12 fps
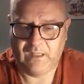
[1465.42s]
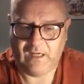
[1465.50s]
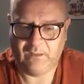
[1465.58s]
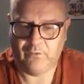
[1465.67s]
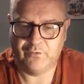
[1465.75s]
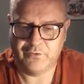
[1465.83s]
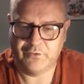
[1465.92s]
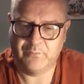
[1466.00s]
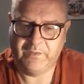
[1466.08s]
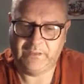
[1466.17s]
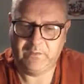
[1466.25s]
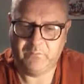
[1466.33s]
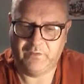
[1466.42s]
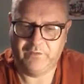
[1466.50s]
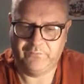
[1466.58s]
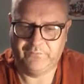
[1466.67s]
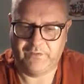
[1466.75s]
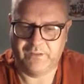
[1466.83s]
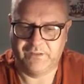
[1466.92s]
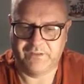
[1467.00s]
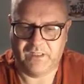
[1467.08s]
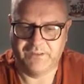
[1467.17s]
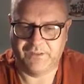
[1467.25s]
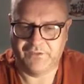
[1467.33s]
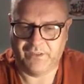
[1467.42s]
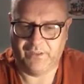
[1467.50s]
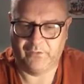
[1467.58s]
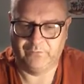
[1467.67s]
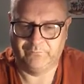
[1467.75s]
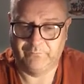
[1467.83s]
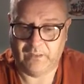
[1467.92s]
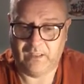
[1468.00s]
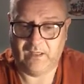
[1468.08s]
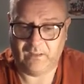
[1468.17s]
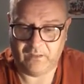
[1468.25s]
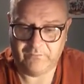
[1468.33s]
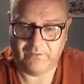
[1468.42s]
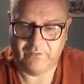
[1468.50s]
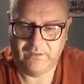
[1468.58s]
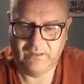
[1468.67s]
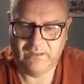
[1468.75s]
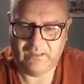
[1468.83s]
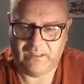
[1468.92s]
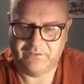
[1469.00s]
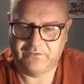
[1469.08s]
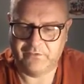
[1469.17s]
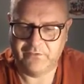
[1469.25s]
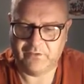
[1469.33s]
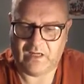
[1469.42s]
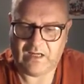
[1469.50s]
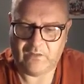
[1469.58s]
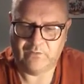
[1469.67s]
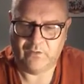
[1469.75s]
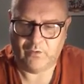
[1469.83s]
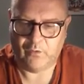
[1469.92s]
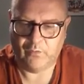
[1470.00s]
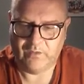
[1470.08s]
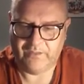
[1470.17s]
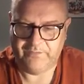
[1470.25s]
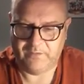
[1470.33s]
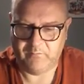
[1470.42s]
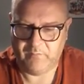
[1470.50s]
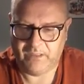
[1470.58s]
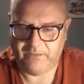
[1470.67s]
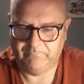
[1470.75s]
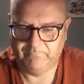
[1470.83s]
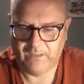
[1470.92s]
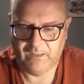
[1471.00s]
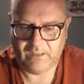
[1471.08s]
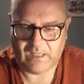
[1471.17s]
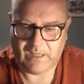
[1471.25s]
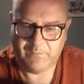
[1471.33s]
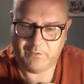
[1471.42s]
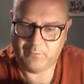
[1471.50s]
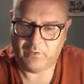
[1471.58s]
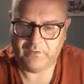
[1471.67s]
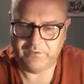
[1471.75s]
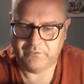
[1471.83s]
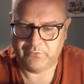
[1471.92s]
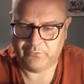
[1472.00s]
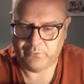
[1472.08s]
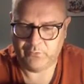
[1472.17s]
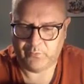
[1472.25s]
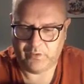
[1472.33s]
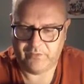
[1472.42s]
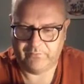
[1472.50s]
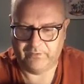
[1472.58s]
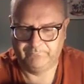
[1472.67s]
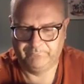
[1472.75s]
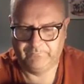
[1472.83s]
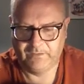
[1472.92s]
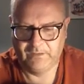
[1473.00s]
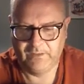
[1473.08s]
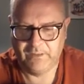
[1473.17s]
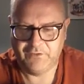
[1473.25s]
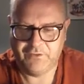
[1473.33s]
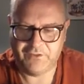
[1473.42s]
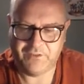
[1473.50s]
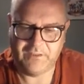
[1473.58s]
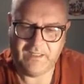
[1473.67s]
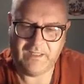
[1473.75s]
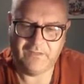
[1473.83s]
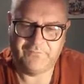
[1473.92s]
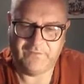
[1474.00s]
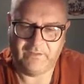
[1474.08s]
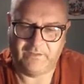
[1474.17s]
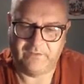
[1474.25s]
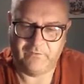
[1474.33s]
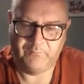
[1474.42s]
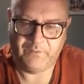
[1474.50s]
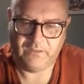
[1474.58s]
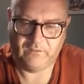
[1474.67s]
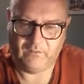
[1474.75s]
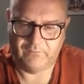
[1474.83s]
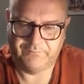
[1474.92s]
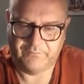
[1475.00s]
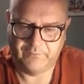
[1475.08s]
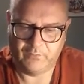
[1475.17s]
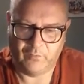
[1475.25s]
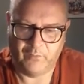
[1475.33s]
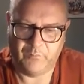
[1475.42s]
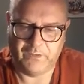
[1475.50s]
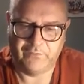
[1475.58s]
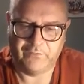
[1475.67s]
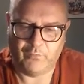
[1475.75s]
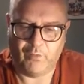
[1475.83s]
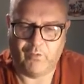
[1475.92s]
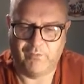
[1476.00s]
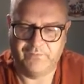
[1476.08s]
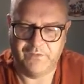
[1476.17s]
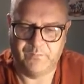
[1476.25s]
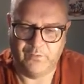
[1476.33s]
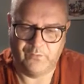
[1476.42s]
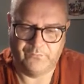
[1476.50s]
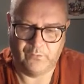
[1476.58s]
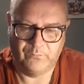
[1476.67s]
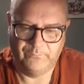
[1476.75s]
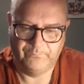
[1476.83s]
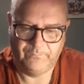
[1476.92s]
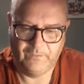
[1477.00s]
I lost so many mother figures as a child. At 11, I turned to alcohol and then men. I was willing to do whatever, just to get the feeling of being loved or being thought of as beautiful.